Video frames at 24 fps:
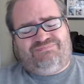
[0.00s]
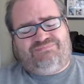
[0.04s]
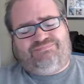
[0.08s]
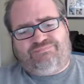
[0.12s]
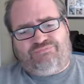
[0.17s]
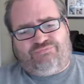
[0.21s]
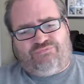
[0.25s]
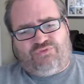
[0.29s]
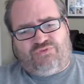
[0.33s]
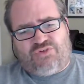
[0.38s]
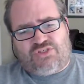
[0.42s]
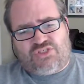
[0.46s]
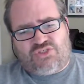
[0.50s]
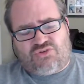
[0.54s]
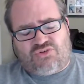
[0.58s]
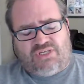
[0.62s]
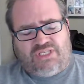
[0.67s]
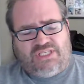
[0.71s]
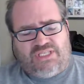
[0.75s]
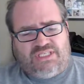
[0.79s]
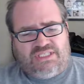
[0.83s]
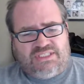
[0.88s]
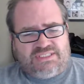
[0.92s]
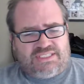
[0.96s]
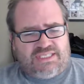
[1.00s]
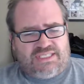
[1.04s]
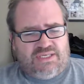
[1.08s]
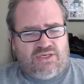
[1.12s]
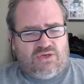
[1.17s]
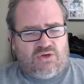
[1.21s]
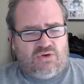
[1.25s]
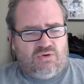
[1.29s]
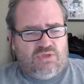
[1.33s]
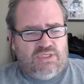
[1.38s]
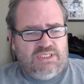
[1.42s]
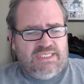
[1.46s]
frustrating as
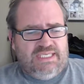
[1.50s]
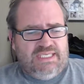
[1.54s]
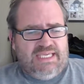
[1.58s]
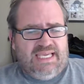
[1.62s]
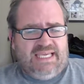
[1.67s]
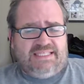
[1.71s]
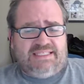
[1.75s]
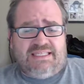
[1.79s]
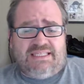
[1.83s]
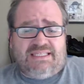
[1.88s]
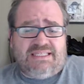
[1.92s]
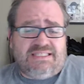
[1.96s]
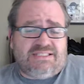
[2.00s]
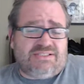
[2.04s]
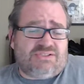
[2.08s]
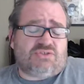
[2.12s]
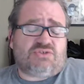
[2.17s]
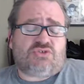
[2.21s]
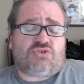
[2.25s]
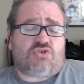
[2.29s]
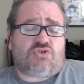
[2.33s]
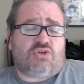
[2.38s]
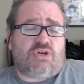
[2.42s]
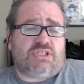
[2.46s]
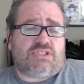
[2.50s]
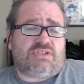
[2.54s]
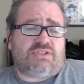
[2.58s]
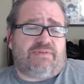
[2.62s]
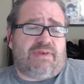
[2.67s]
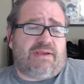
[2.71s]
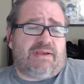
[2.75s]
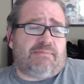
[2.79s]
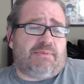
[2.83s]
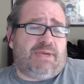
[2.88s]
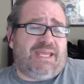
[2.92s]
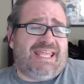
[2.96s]
hell. And then there's the stress of,
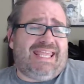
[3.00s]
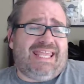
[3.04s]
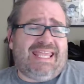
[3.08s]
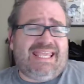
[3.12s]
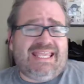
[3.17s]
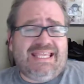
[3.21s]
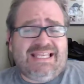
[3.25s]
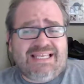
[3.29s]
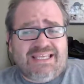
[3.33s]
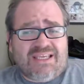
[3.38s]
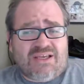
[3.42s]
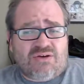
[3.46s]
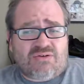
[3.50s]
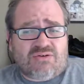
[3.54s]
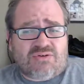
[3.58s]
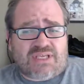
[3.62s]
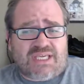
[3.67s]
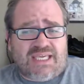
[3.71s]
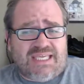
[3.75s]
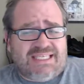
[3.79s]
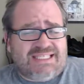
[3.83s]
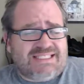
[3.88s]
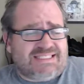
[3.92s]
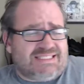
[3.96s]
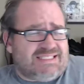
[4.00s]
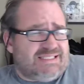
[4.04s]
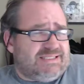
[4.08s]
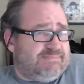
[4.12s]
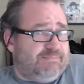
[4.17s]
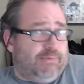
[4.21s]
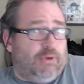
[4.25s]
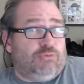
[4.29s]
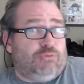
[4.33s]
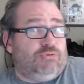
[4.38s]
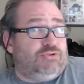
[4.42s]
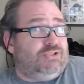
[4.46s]
am I healing okay? Is it
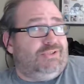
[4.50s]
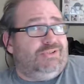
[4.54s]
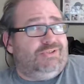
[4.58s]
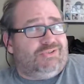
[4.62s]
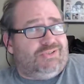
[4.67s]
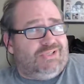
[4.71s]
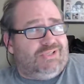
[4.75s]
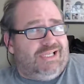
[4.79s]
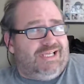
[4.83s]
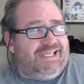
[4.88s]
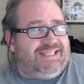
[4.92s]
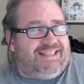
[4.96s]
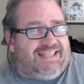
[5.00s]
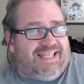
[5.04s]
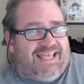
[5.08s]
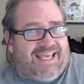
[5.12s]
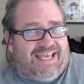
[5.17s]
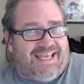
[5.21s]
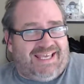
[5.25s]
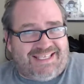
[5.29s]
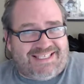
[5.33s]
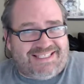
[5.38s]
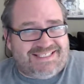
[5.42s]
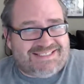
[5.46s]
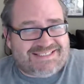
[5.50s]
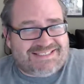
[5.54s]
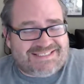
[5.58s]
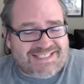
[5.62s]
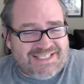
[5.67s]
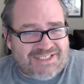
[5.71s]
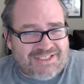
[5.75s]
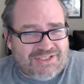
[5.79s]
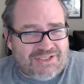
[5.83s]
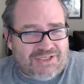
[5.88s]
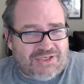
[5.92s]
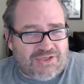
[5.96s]
supposed to look like that? Is
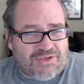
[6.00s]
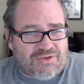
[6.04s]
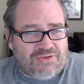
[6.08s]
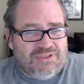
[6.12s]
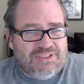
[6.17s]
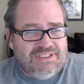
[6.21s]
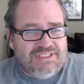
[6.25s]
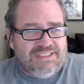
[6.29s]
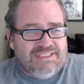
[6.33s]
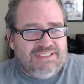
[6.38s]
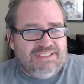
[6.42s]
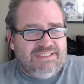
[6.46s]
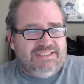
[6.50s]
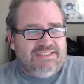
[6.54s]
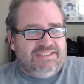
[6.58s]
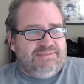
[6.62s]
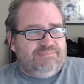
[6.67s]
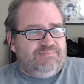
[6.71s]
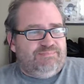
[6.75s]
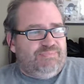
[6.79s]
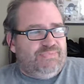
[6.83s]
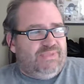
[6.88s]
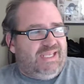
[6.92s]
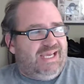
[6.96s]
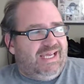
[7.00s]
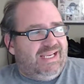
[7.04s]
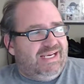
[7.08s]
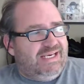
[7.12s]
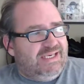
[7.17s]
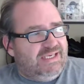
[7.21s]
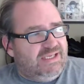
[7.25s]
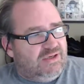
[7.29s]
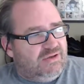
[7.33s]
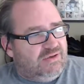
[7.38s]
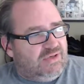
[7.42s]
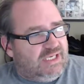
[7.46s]
it, you know, I don't
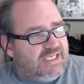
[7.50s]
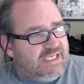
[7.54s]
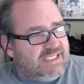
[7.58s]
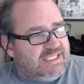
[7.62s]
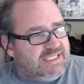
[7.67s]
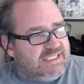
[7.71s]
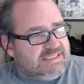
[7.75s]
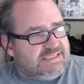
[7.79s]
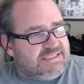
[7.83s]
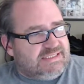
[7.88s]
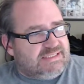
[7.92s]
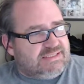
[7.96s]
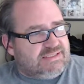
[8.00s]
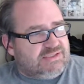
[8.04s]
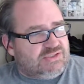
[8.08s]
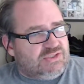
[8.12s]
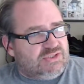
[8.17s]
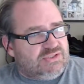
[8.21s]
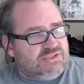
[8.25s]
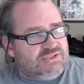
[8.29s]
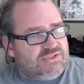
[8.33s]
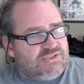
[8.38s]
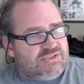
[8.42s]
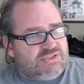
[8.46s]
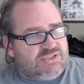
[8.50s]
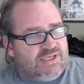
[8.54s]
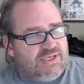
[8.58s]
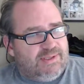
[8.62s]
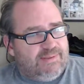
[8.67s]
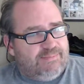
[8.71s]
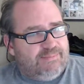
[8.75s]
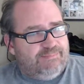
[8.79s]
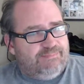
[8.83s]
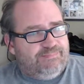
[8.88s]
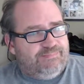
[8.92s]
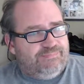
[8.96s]
know. I guess it's just,
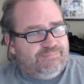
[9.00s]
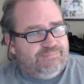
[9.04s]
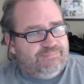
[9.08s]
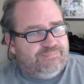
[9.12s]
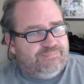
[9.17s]
um,